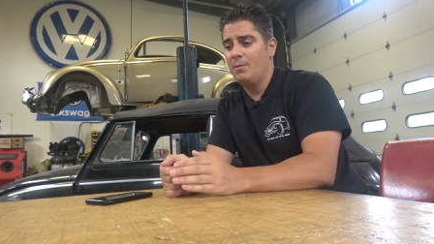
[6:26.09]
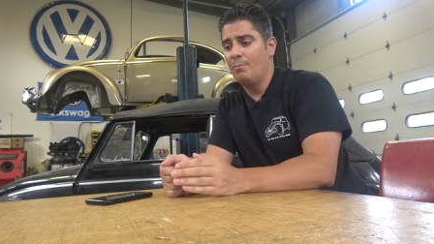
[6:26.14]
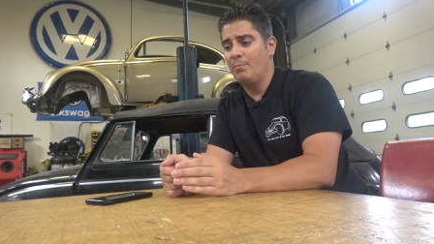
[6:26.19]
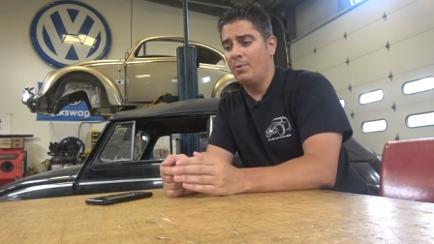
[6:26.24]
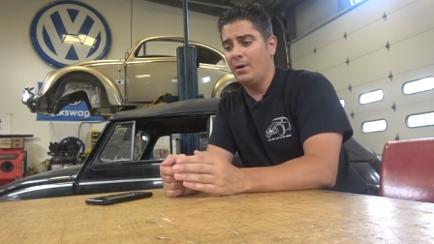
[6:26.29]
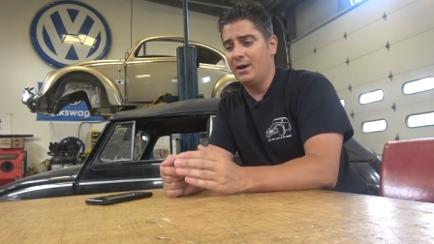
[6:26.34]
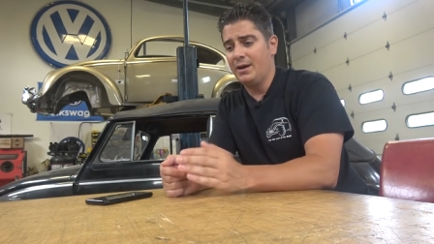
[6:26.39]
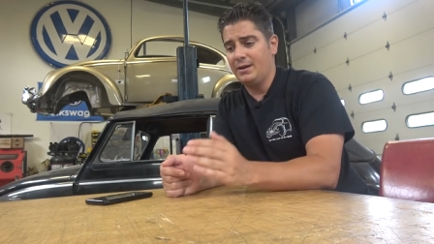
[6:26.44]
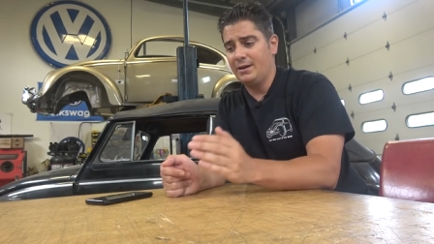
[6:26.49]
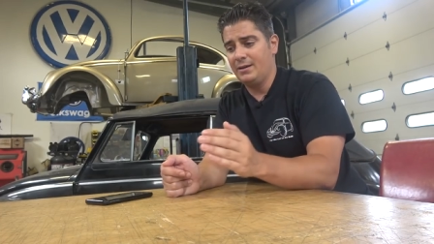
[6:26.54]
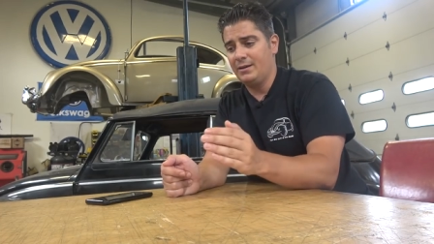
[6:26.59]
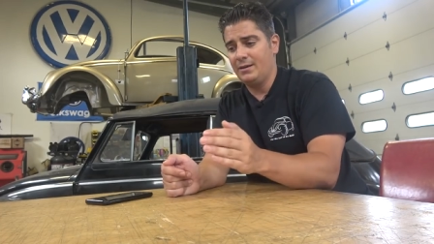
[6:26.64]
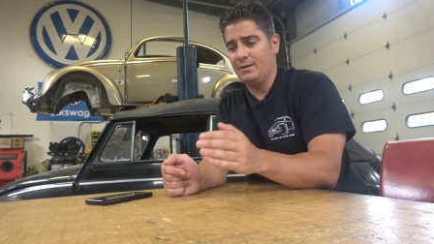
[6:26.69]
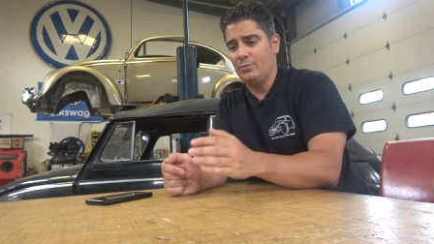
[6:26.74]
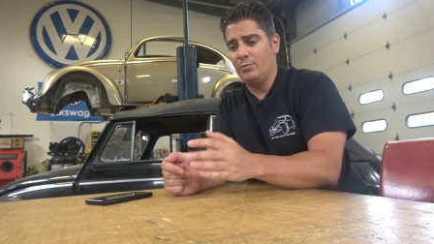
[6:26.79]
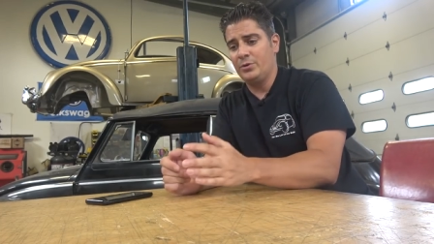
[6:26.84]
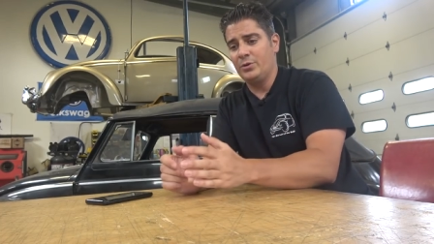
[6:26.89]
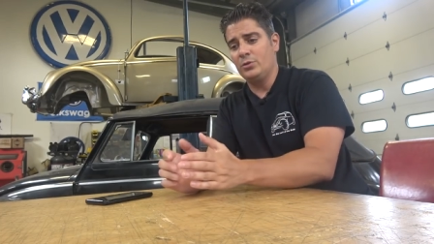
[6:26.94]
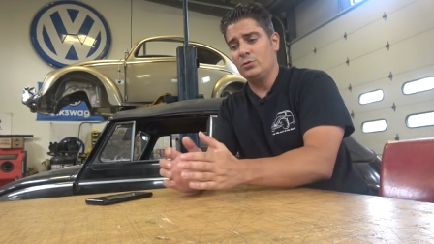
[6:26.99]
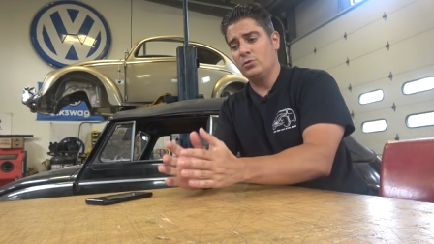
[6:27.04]
But
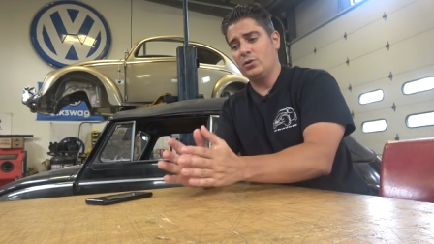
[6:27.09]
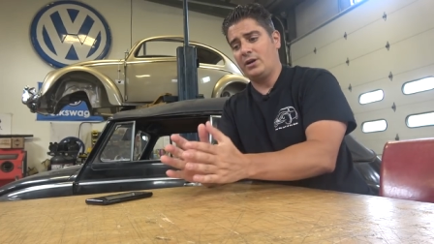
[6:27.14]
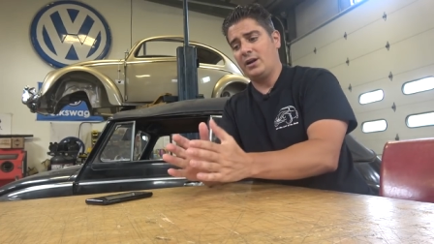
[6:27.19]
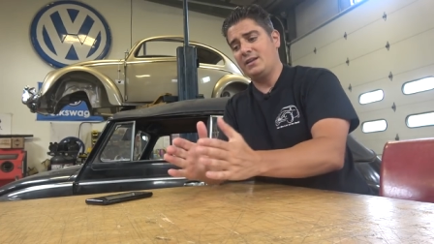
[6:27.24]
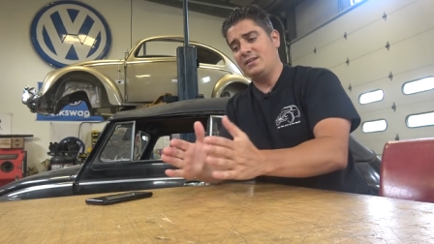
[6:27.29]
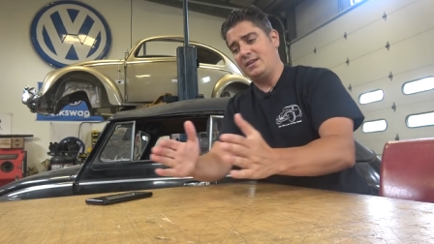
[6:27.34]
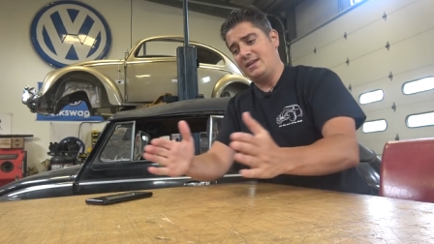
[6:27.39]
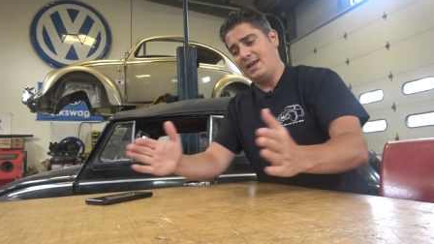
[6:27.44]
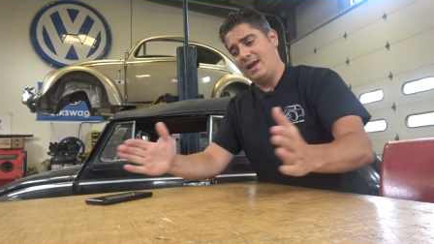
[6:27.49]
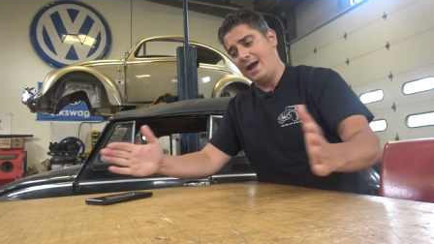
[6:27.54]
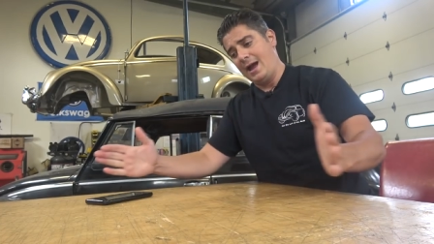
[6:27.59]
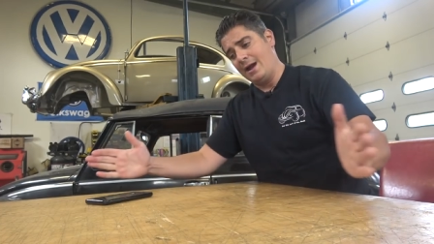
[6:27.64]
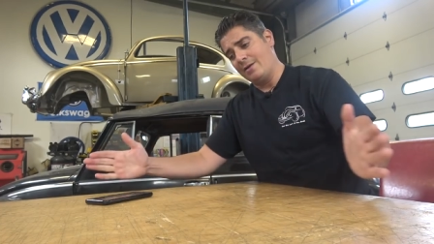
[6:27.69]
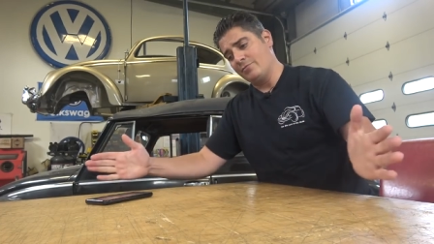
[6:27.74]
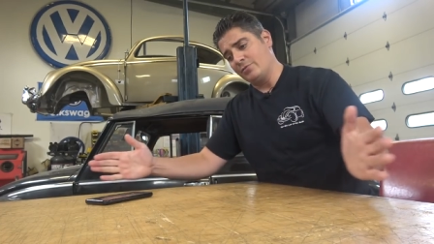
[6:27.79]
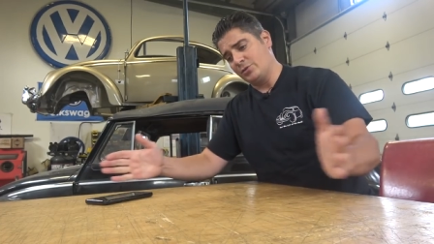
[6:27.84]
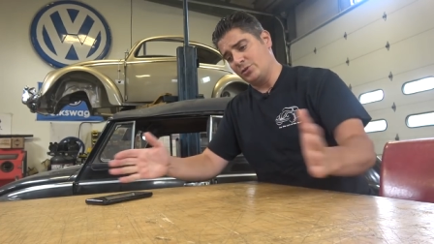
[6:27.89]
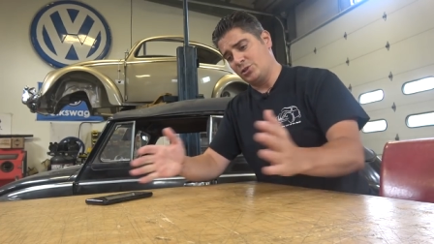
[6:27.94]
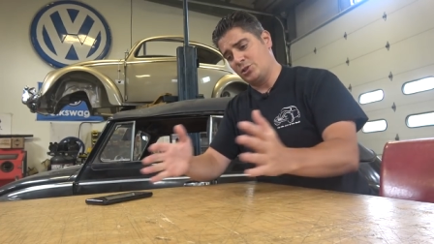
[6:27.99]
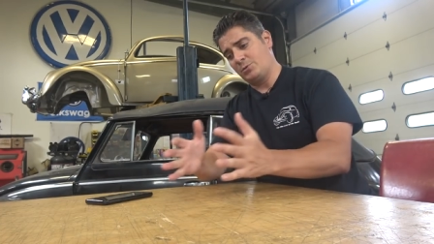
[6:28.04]
when you look at the
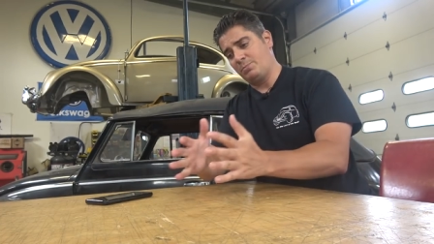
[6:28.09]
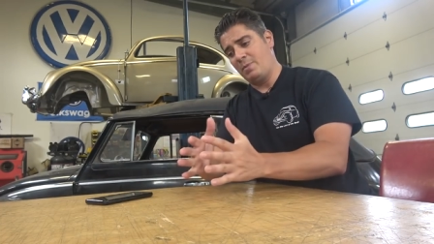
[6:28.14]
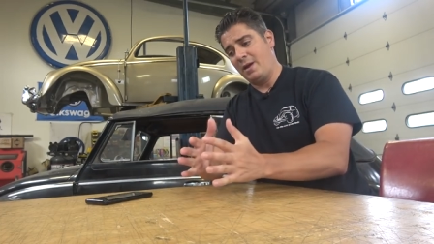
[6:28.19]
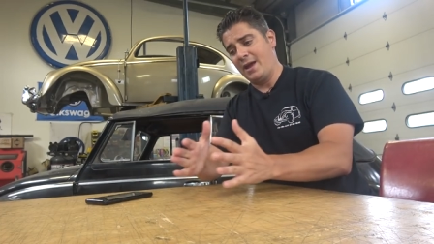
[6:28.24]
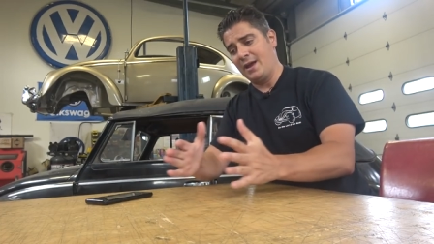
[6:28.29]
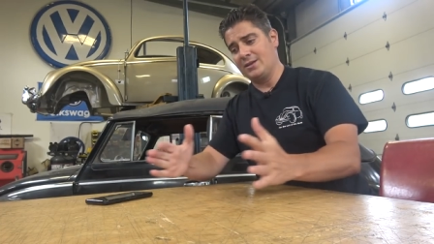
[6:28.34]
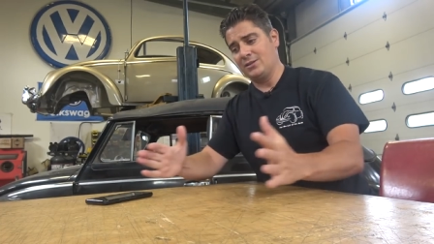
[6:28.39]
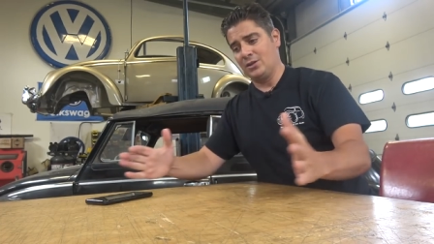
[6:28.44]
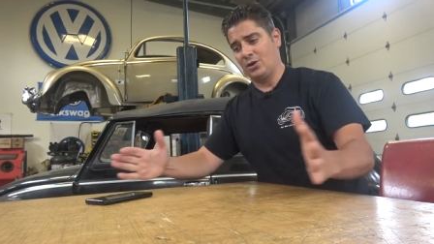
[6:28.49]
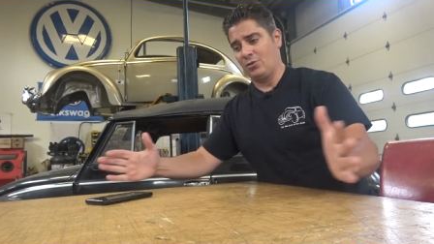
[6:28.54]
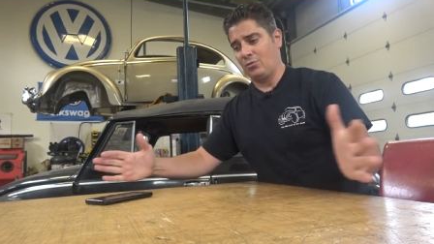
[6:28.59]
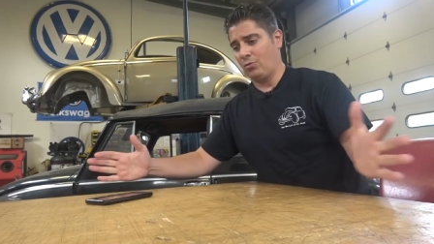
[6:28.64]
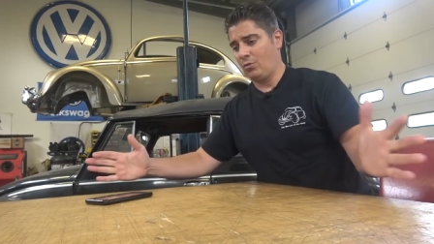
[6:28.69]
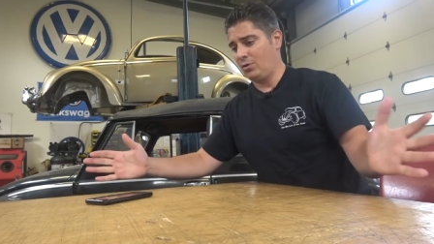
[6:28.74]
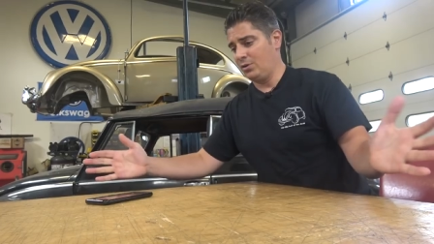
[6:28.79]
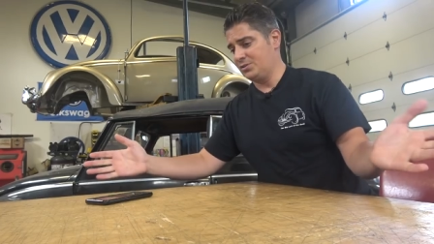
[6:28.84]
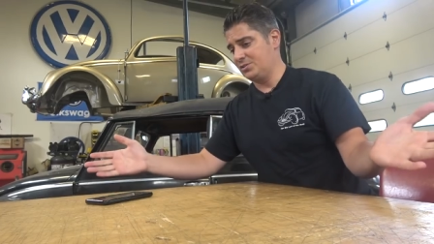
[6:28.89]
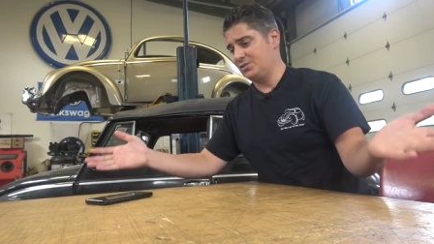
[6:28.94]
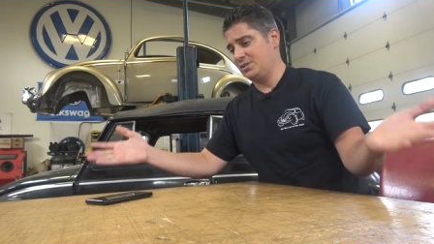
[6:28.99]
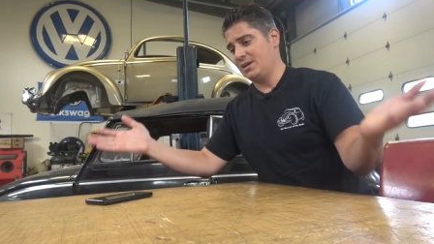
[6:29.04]
average spanned
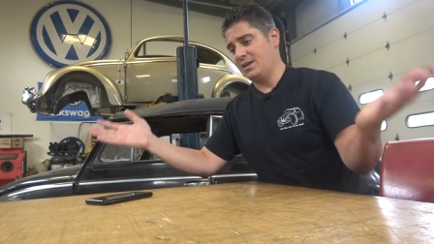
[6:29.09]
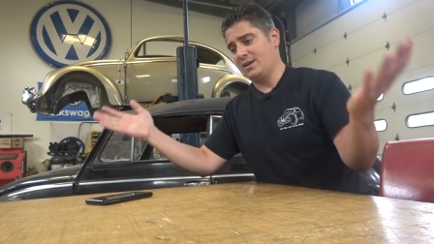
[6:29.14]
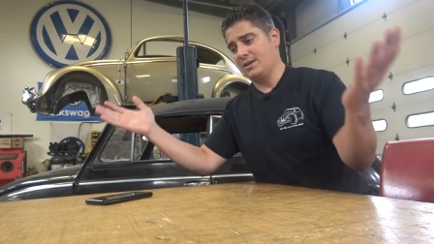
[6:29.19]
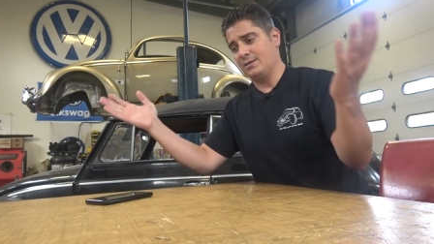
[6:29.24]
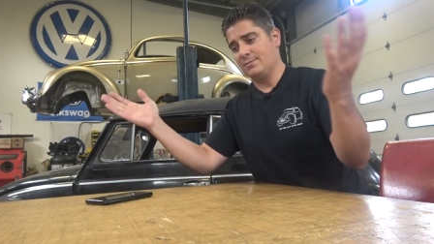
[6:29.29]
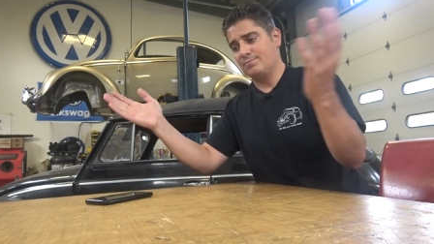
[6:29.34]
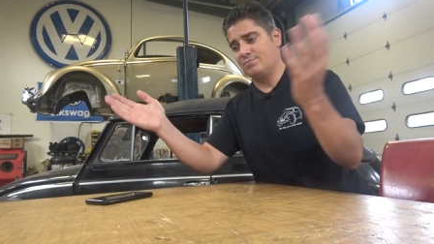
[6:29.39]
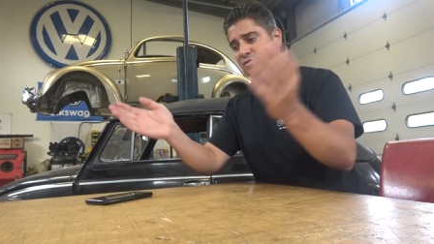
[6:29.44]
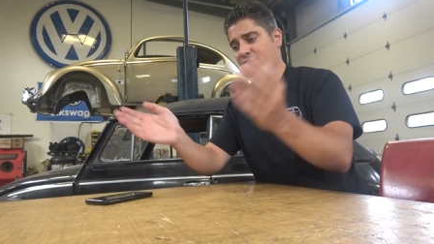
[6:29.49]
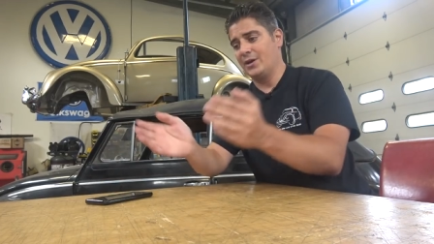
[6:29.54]
across, say,